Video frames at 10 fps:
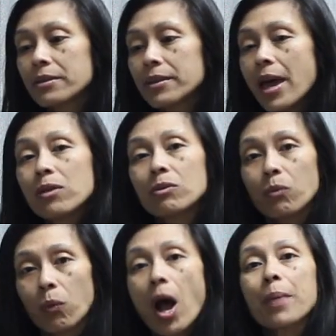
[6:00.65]
than that,
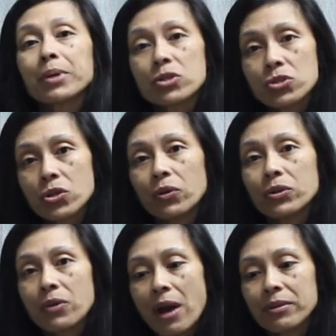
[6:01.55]
I'm going to show
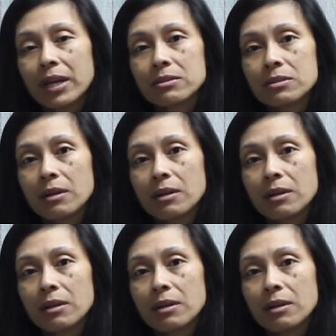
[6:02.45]
you how that's